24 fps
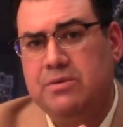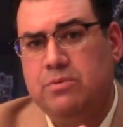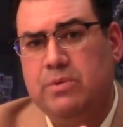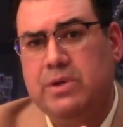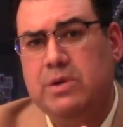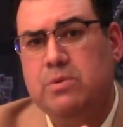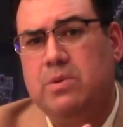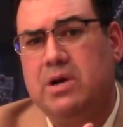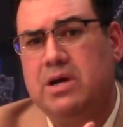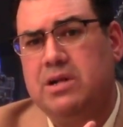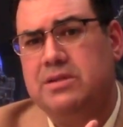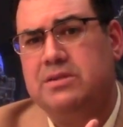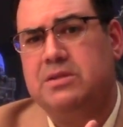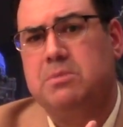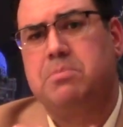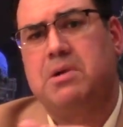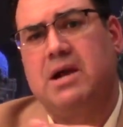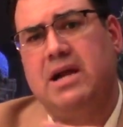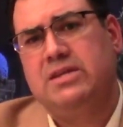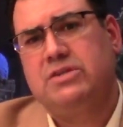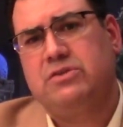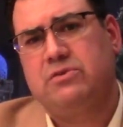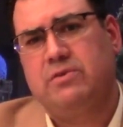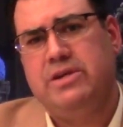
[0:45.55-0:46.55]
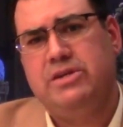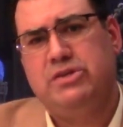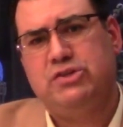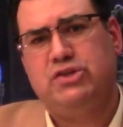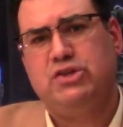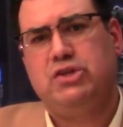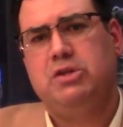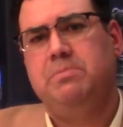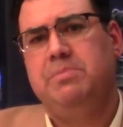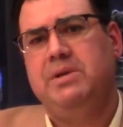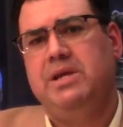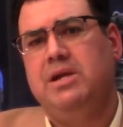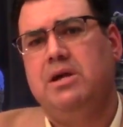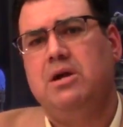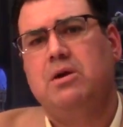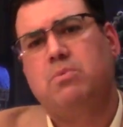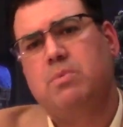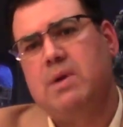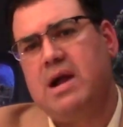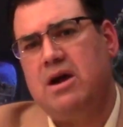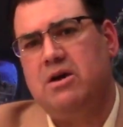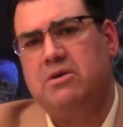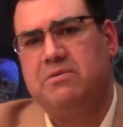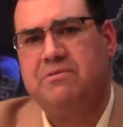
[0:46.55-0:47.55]
we wanted the price range to be
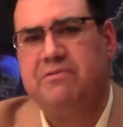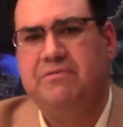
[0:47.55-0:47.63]
around